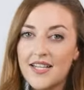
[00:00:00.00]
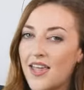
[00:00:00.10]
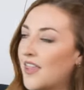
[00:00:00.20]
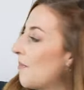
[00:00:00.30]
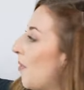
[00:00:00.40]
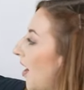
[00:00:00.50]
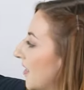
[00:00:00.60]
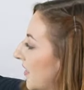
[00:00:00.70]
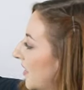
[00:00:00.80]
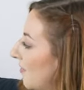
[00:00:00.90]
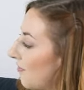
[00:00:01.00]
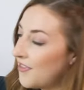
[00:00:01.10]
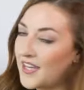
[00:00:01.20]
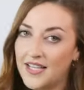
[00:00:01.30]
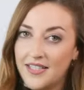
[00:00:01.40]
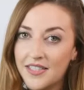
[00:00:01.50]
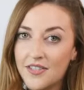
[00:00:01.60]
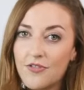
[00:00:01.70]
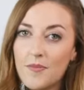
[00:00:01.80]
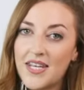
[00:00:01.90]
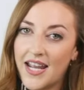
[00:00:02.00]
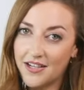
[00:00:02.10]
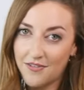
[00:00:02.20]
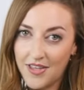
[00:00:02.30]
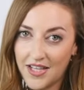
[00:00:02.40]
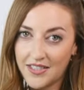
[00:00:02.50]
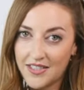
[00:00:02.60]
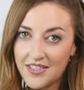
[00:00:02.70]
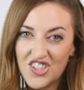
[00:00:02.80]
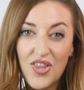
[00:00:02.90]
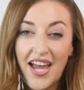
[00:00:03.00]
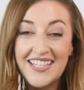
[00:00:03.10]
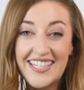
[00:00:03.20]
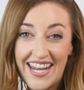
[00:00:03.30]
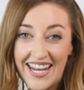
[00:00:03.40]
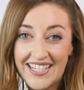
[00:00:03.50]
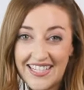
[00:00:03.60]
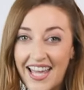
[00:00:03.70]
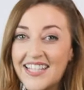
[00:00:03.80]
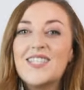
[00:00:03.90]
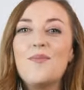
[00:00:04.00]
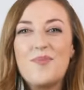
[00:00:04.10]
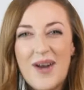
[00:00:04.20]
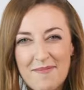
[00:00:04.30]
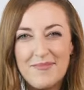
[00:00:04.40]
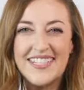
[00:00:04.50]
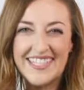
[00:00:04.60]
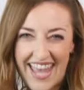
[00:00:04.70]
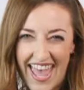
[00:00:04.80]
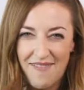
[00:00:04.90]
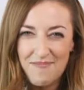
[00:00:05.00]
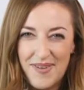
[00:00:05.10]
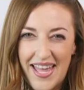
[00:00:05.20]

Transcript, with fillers: the positive things from the negative things. So that's it. That's the prep step.